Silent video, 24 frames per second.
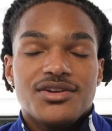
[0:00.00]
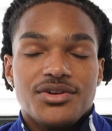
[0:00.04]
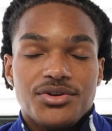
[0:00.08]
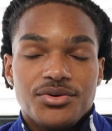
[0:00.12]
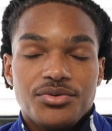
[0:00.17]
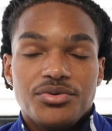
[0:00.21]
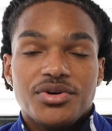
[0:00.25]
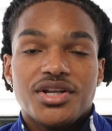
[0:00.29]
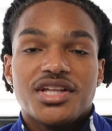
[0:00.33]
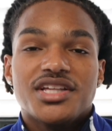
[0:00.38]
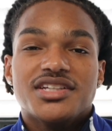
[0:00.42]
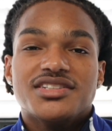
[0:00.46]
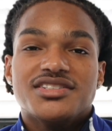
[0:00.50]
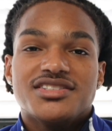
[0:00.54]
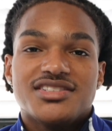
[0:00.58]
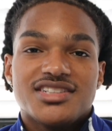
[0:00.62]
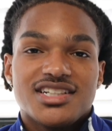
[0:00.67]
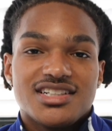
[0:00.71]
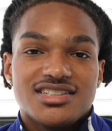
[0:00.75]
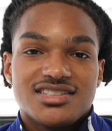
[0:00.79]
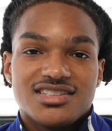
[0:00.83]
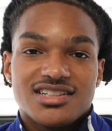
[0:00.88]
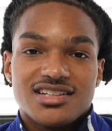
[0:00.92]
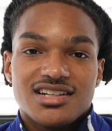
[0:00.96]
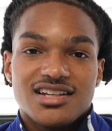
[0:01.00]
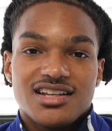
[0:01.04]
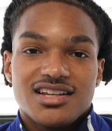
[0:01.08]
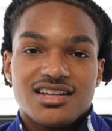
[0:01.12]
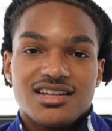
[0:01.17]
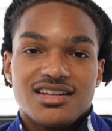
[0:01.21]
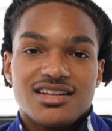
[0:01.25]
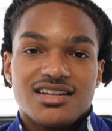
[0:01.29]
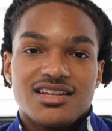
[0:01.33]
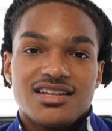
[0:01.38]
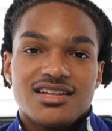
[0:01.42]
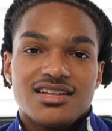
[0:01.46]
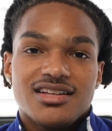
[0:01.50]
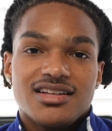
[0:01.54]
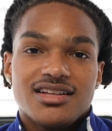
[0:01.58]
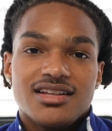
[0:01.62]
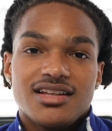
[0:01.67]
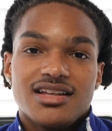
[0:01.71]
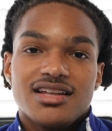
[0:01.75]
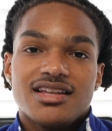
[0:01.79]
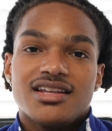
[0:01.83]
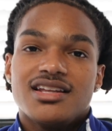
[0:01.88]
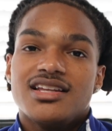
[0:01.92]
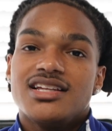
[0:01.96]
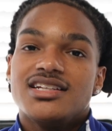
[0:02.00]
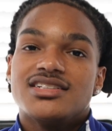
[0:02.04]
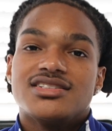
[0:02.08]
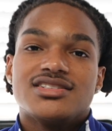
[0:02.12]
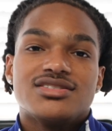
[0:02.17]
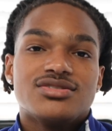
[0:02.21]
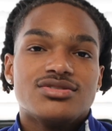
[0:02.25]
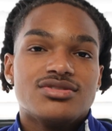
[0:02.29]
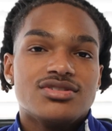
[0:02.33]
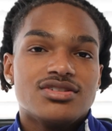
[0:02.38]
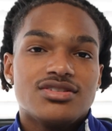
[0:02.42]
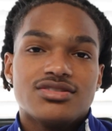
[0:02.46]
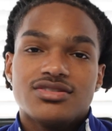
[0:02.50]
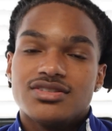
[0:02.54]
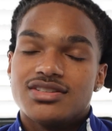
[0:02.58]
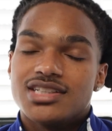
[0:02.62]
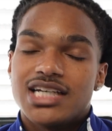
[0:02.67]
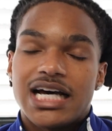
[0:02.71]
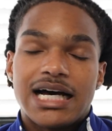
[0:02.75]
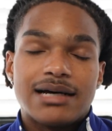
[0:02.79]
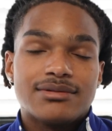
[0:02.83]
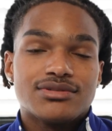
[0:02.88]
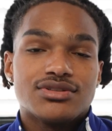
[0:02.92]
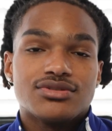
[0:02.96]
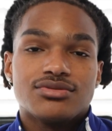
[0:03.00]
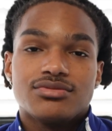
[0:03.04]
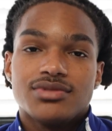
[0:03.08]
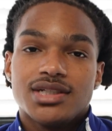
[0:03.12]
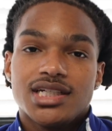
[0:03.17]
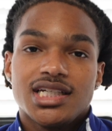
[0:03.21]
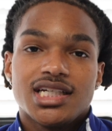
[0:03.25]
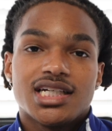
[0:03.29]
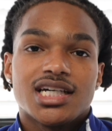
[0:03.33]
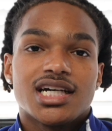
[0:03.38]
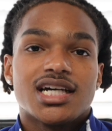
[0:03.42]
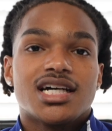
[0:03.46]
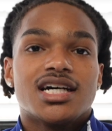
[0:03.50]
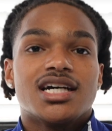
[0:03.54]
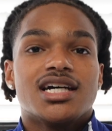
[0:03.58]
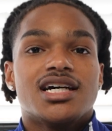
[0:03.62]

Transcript: Do it consistently, at least 2 to 3 times a week.